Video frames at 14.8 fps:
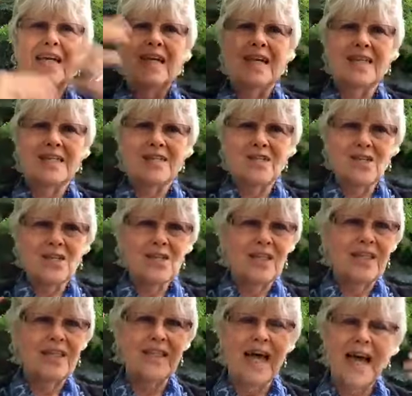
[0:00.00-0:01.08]
It's just
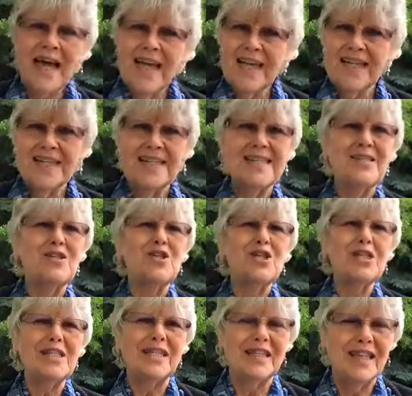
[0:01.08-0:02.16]
light. It's
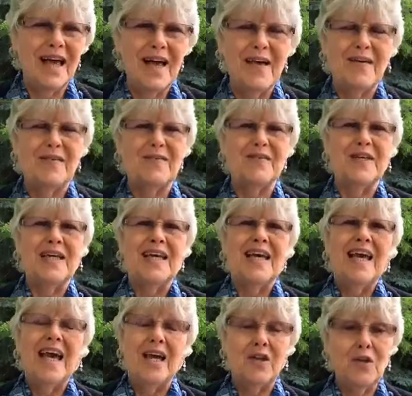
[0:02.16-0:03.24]
just love.
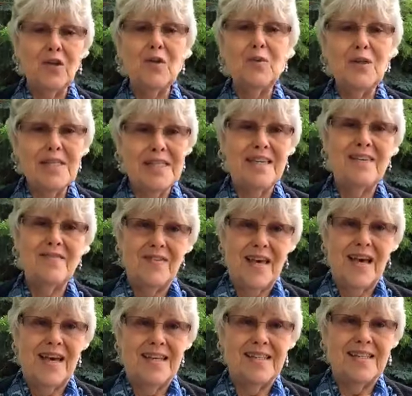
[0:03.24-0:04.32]
And you can receive
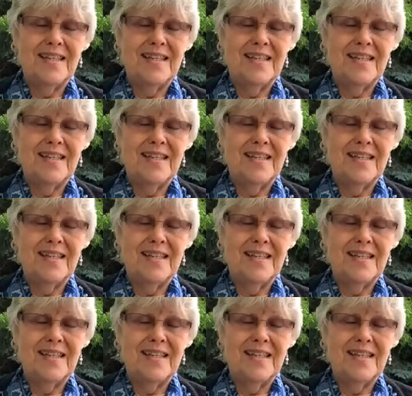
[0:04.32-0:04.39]
that.